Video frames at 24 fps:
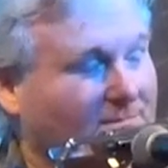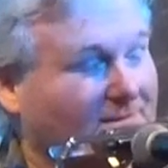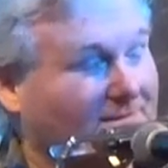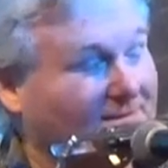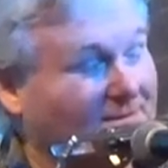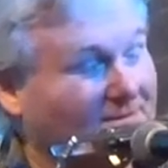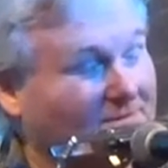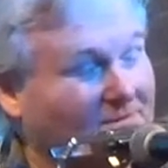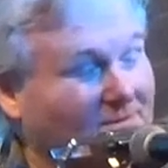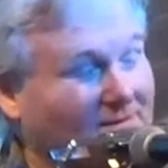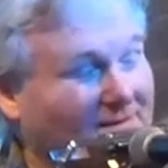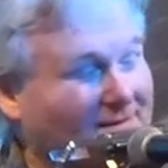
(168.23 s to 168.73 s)

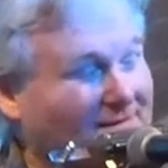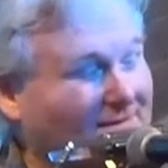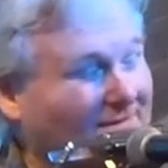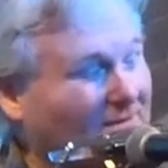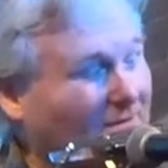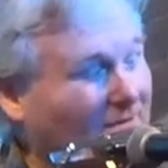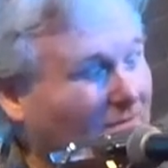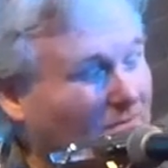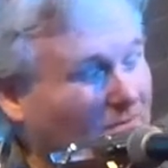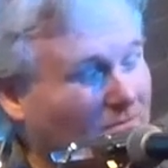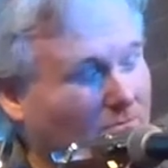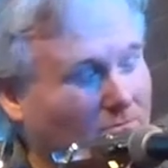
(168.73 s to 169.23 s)
There ain't
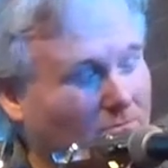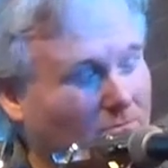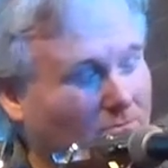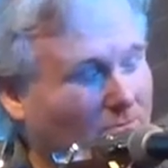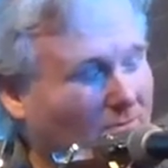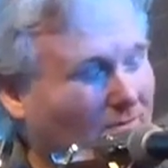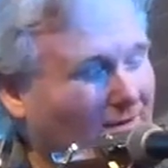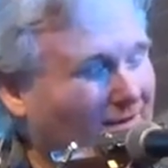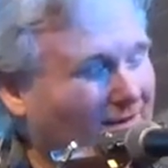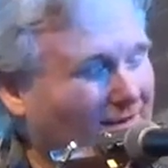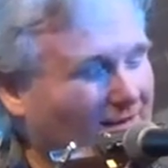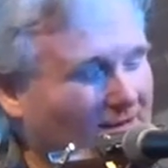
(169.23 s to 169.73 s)
no
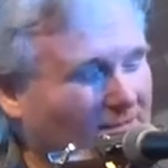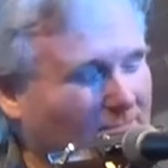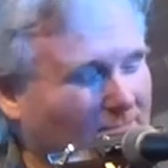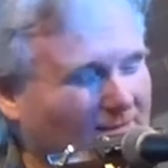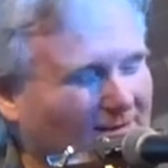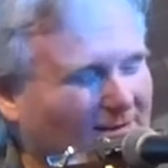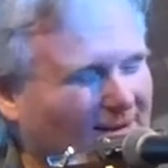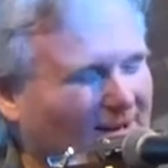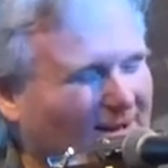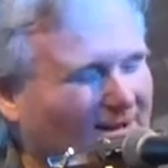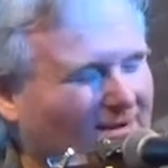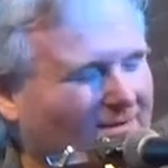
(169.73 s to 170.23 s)
way,
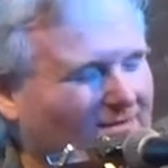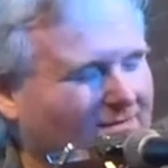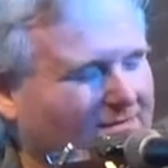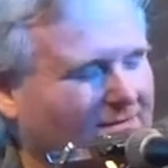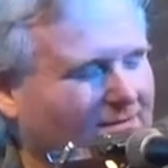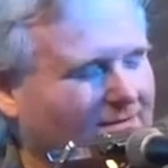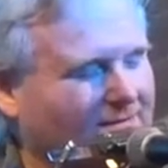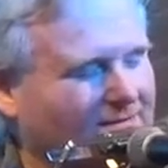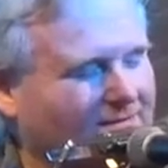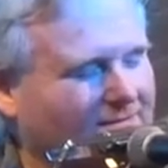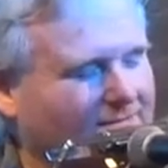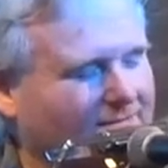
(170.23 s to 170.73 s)
my
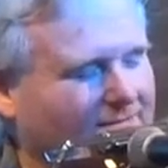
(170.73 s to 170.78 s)
darling,